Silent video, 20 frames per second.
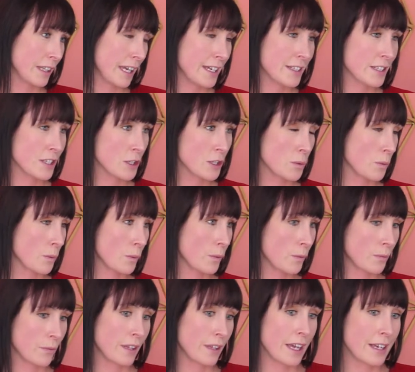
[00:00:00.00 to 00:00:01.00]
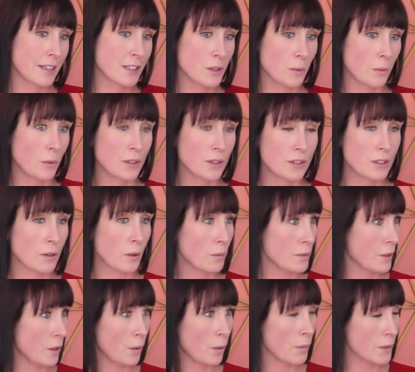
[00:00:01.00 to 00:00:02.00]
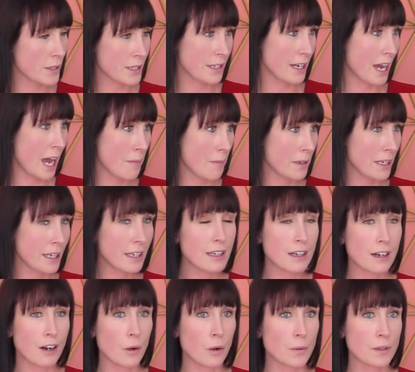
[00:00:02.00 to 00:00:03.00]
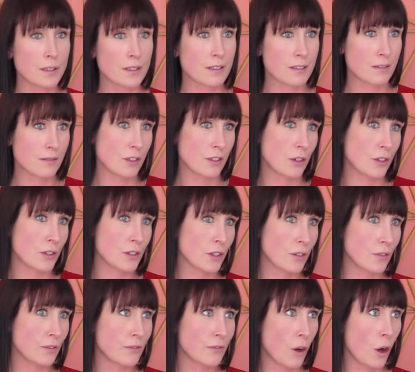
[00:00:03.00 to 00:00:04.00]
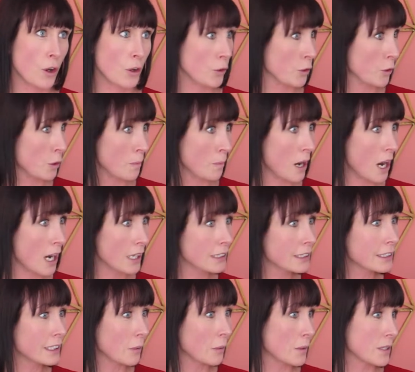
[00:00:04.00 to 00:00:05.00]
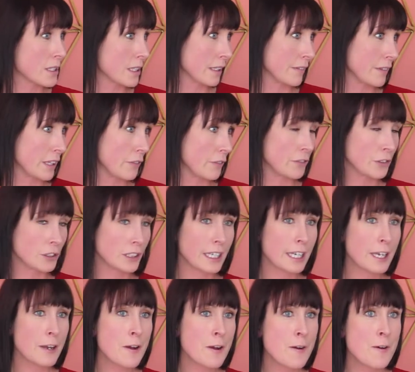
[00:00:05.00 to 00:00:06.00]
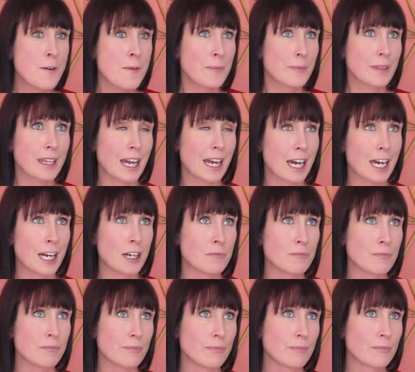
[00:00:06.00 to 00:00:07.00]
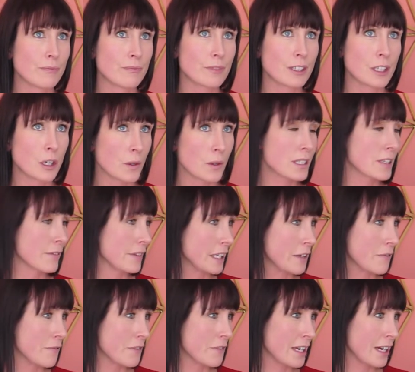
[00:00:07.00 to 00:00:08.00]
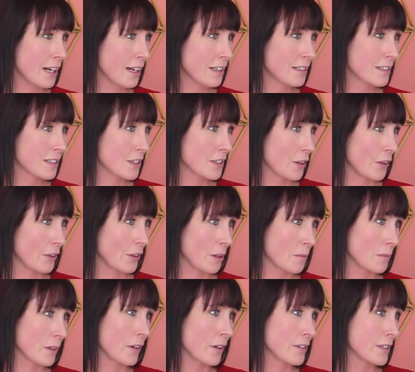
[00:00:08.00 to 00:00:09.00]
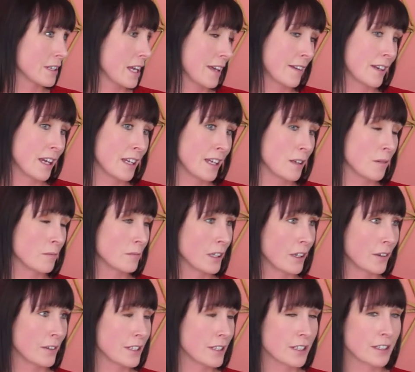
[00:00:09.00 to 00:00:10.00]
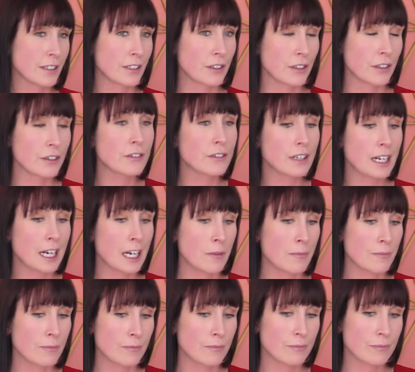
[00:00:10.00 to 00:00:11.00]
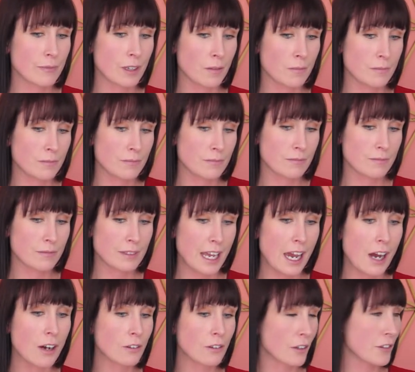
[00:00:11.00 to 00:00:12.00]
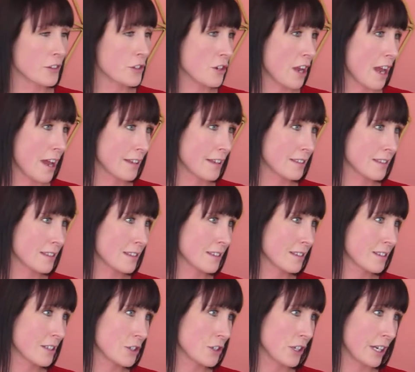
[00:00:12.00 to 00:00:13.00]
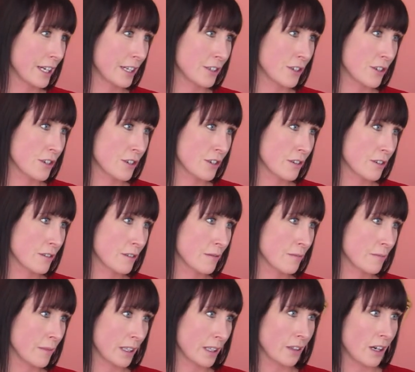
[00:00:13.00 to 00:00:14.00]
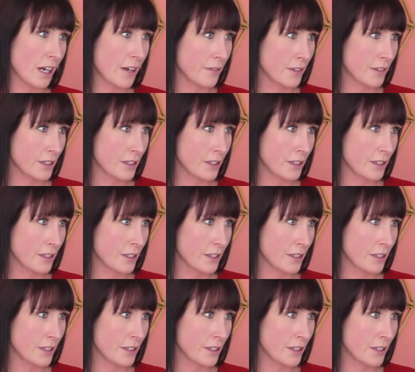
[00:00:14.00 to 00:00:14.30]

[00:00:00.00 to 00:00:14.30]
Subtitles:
the answer was, oh no, I wasn't happy. I was sort of on autopilot. I wasn't living fully. I was living in fear. So I'm going and I'm going to I'm now got the chance to change my